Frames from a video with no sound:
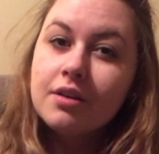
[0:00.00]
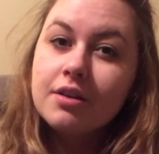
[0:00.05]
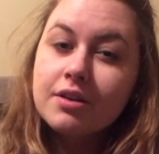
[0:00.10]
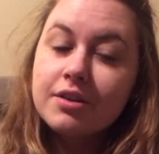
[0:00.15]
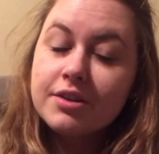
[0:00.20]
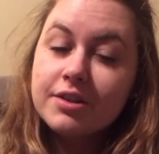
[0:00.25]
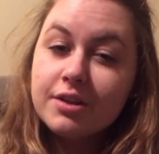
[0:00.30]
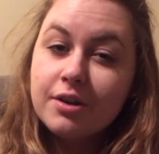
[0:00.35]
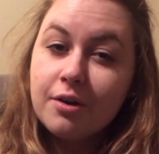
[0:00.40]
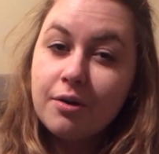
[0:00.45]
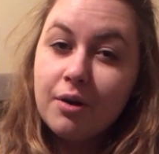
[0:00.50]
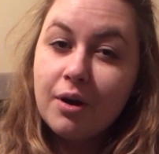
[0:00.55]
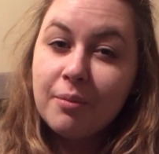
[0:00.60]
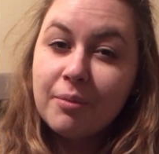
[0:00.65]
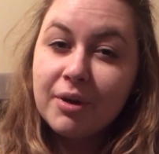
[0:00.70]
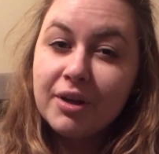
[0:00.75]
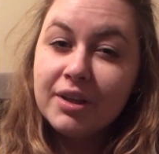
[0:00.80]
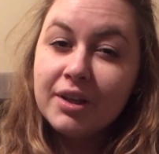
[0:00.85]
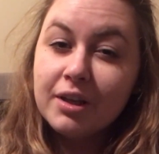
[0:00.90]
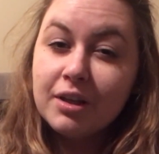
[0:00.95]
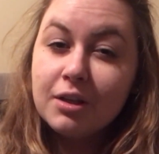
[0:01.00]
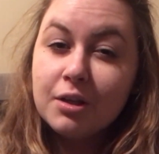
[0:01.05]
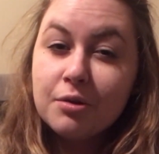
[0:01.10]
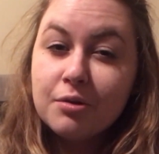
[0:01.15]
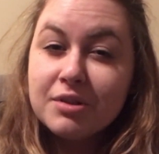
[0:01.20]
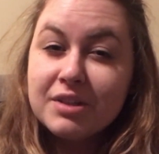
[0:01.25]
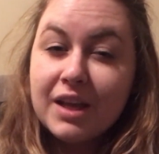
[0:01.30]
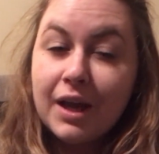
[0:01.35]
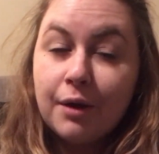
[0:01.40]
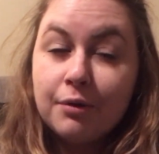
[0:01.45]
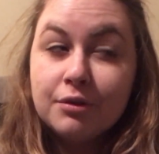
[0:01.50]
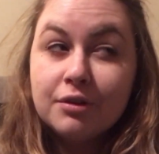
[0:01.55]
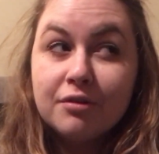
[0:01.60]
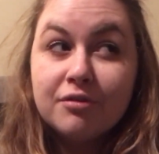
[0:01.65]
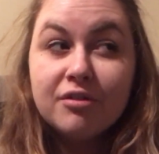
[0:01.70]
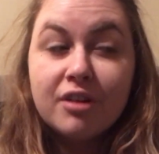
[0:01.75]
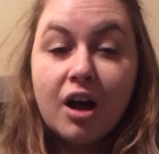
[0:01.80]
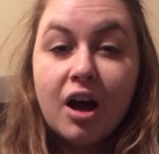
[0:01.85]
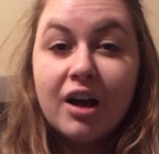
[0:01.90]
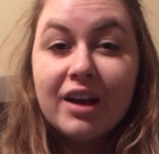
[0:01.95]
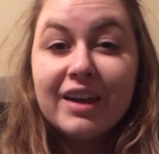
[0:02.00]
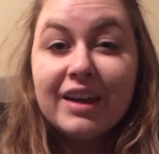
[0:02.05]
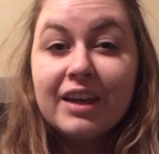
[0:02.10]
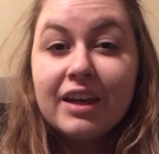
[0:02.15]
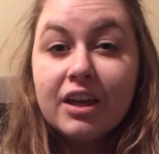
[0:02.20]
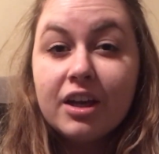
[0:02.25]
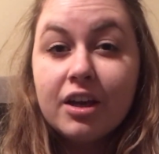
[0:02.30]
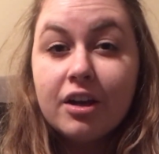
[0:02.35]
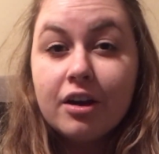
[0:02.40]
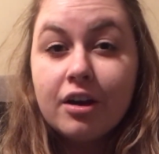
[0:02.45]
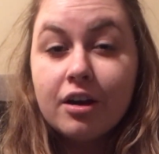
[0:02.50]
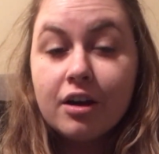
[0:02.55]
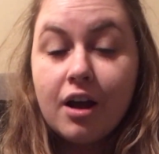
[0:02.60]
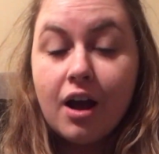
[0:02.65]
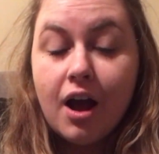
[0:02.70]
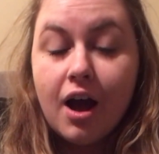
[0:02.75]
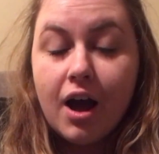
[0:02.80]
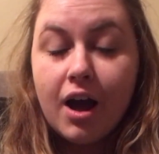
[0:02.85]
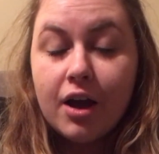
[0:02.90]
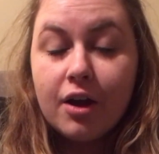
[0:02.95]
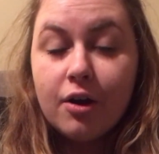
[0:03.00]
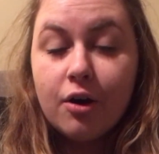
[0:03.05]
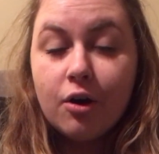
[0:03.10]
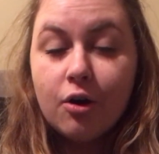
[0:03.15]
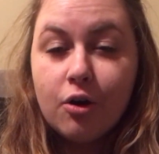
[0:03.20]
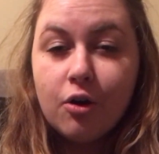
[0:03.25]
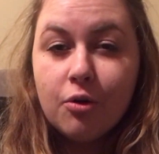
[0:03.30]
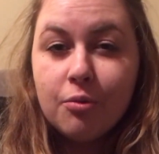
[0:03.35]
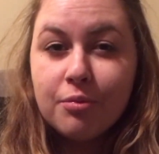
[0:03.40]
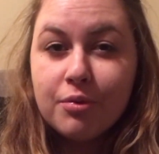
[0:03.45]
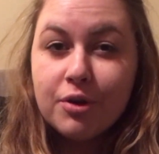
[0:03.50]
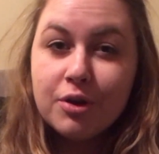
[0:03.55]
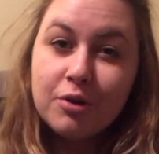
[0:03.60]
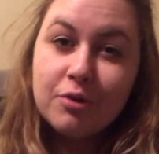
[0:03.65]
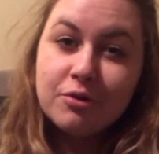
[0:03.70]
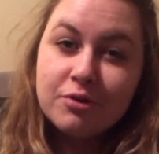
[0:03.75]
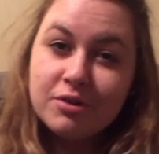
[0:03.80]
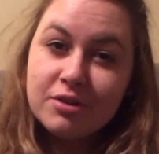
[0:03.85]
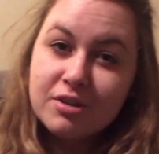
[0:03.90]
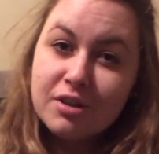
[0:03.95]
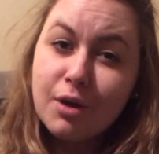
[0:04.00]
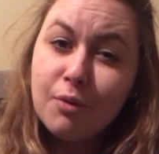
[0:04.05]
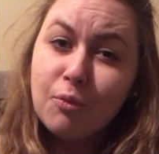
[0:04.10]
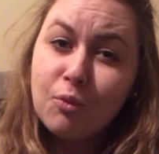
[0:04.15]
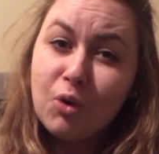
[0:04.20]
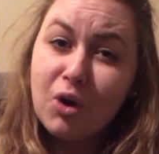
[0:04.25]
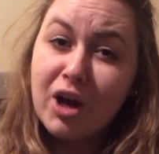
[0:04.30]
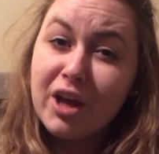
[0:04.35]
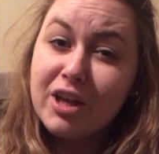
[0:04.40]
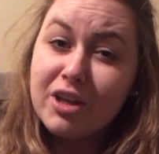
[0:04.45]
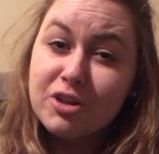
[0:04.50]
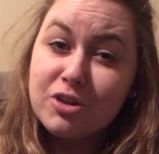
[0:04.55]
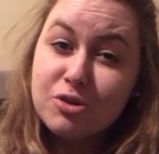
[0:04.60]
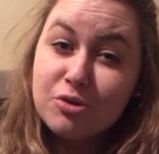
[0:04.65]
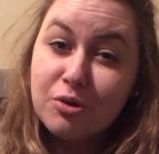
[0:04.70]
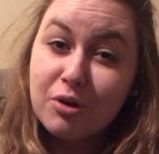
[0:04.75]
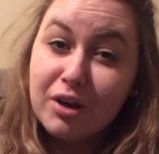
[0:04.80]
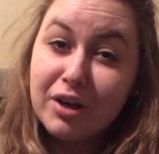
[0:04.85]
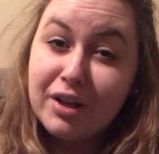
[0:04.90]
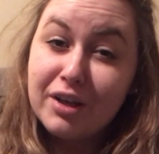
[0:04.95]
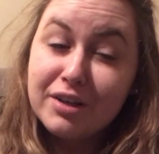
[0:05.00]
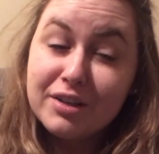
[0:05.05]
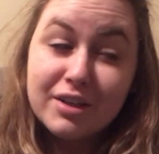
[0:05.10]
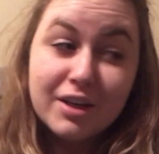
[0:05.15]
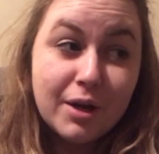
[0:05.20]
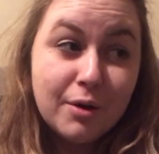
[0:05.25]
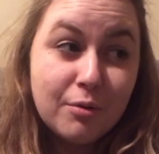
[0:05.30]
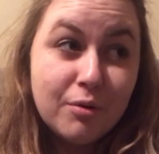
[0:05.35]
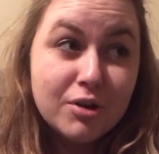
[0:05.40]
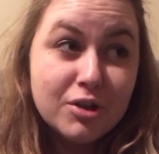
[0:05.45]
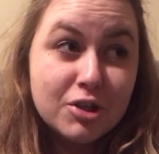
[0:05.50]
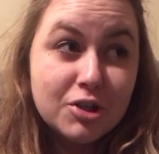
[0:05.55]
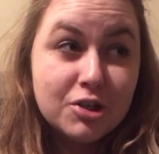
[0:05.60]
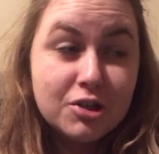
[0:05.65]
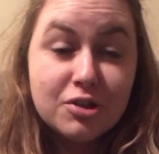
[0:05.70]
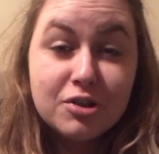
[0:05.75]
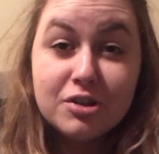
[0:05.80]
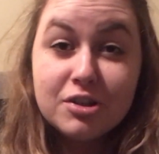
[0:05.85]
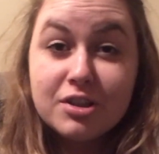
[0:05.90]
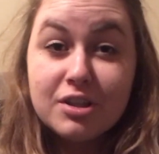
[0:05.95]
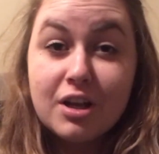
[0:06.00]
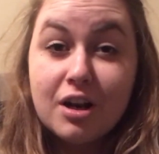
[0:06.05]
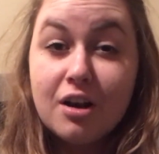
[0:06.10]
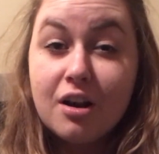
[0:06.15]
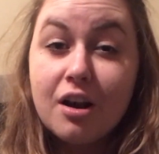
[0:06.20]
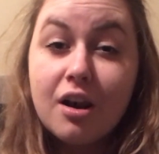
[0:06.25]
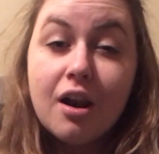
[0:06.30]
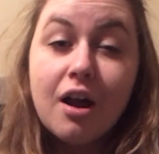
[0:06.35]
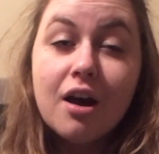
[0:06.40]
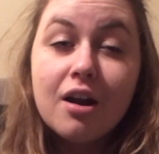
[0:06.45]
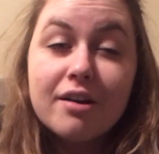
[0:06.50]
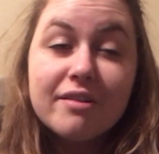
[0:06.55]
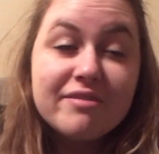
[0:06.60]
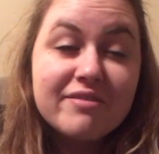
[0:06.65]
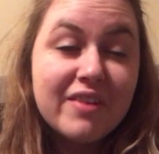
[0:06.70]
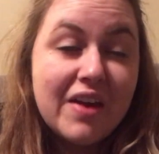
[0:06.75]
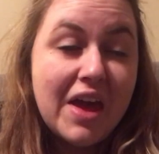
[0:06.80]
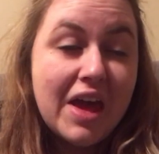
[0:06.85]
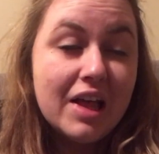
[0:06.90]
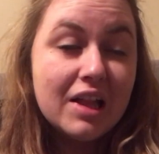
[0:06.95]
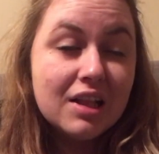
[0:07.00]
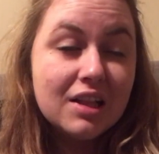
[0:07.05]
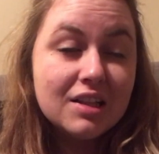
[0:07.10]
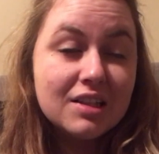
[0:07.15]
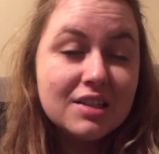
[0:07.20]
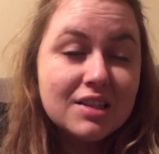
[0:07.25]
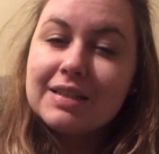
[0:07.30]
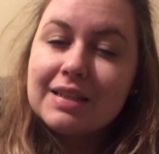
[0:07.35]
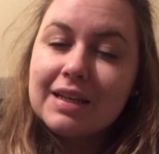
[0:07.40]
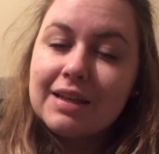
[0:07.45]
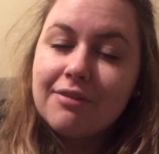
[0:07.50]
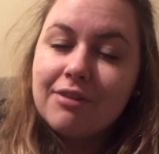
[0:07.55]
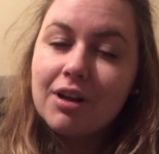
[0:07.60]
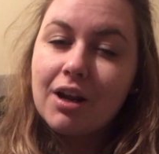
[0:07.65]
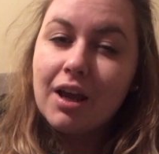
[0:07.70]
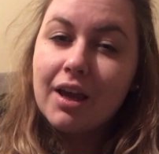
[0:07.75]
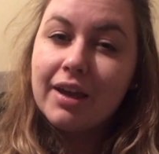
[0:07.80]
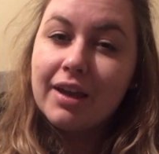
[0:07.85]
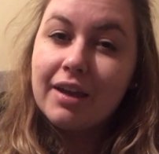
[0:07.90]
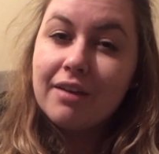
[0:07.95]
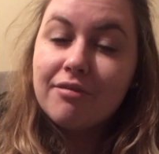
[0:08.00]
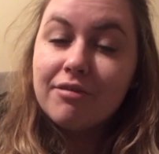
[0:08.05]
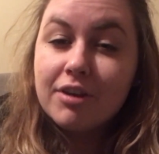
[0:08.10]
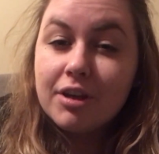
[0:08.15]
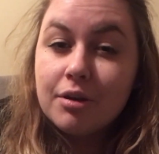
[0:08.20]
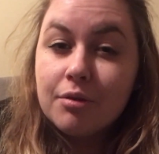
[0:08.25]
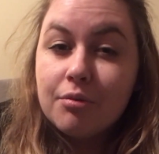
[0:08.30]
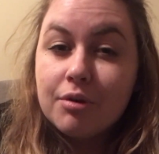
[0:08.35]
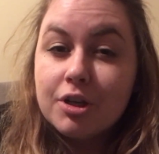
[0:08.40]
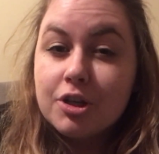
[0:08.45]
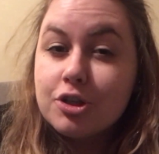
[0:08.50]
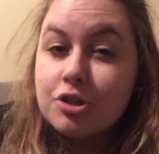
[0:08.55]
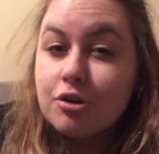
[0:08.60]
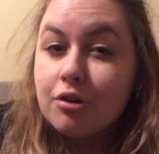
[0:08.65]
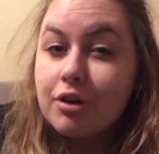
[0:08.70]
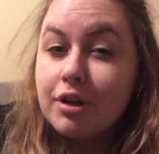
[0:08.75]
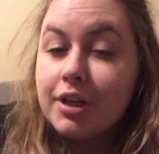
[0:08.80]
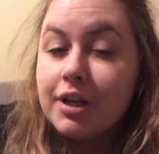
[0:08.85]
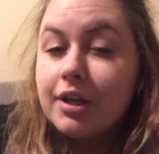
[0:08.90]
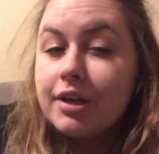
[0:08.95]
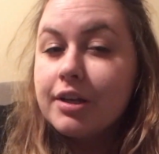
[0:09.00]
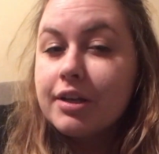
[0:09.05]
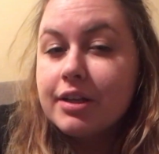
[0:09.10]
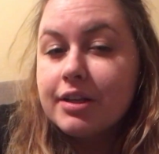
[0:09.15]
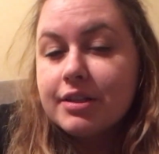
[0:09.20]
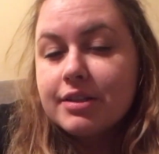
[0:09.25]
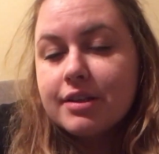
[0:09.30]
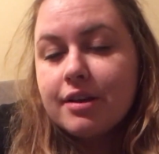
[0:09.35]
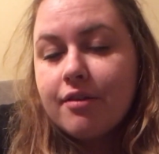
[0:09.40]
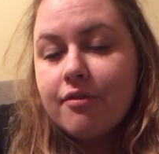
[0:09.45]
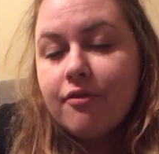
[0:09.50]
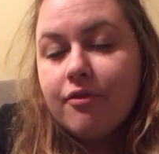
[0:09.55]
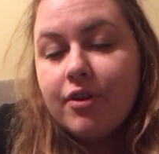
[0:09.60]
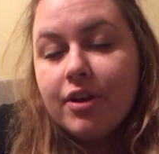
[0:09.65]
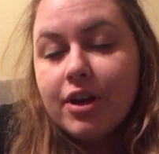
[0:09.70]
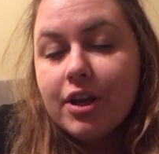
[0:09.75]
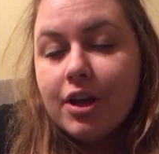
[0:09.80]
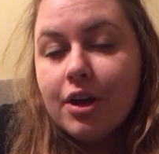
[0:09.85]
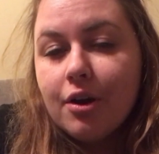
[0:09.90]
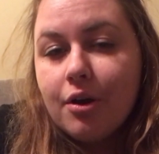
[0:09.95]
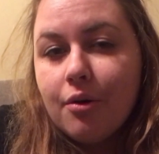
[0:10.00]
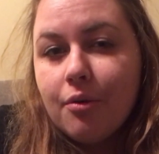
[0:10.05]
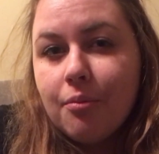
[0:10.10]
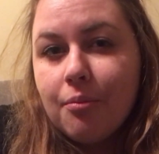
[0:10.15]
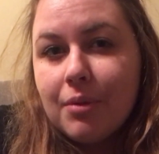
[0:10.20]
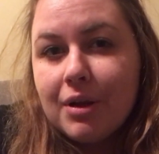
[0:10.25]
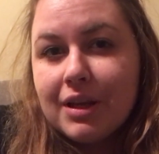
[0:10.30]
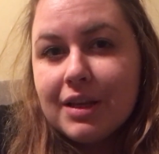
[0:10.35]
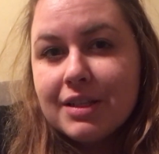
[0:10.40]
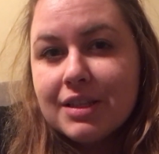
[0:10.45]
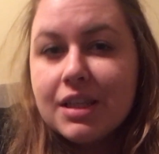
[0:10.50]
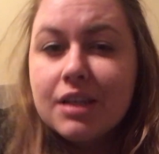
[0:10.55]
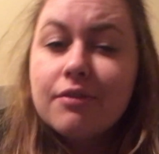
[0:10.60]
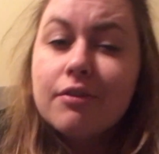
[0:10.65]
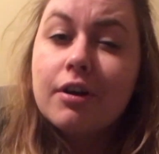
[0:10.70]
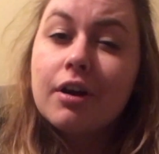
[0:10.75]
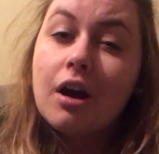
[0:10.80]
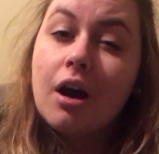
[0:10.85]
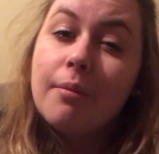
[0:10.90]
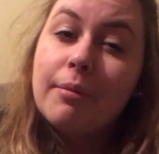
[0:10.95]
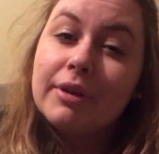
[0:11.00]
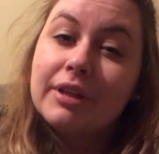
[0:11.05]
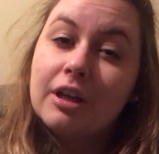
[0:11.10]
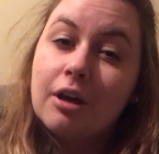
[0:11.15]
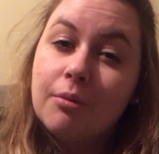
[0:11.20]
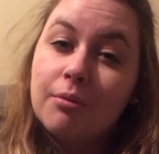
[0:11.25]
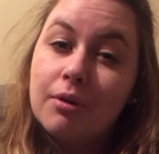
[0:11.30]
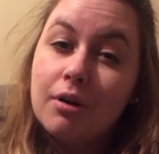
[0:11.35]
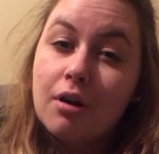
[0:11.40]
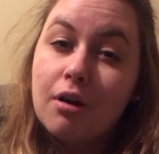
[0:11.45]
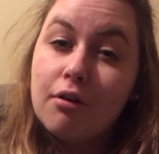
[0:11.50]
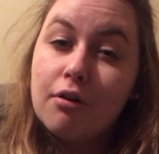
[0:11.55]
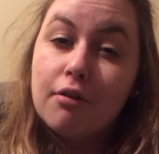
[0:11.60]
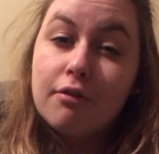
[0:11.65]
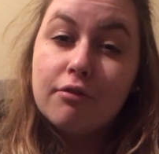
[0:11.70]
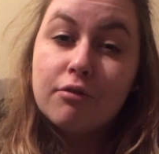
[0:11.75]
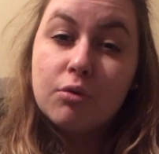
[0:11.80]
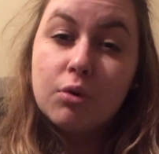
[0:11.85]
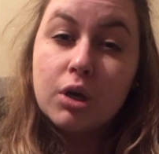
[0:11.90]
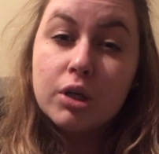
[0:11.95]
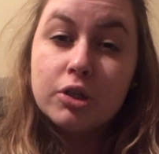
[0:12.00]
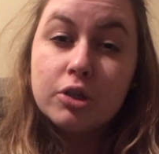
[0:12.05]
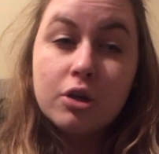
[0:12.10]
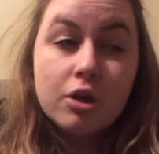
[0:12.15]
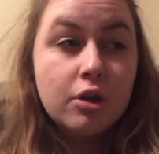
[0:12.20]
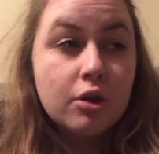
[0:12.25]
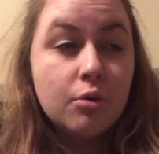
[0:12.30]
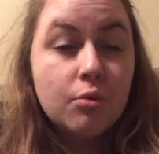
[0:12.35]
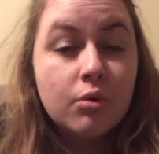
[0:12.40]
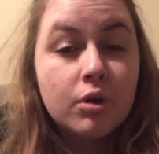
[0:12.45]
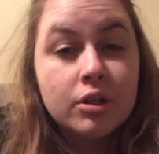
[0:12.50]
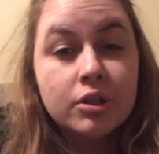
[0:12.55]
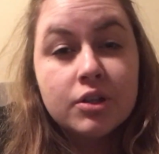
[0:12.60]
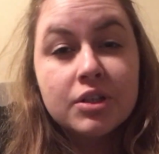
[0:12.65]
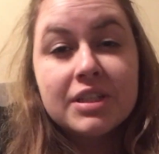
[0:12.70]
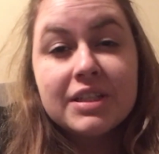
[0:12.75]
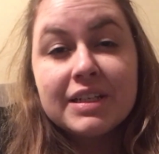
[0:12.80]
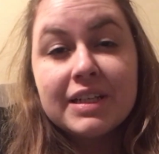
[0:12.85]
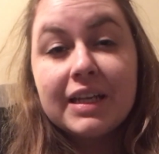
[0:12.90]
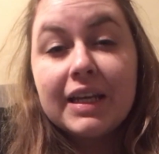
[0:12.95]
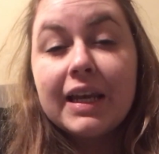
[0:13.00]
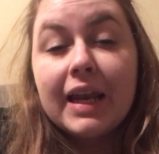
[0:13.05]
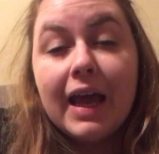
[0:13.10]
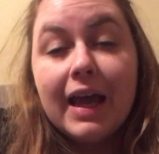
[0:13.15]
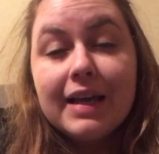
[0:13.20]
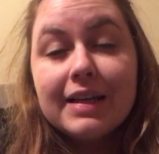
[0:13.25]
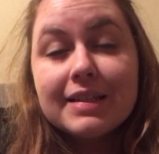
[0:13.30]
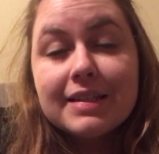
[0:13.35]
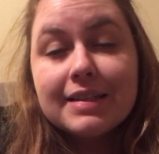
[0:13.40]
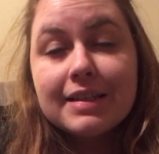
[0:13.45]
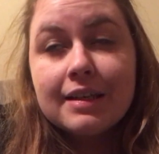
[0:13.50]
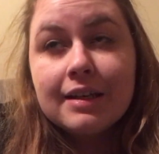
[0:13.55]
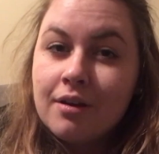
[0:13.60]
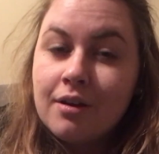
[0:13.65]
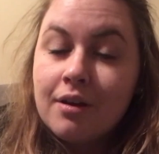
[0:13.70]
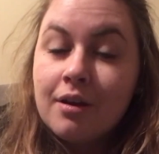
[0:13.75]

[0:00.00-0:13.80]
so i'm gonna close out the vlog here i hope you somewhat enjoyed it it was just a lot of fails please leave a like if you enjoyed this video please leave a comment down below of what you want to see next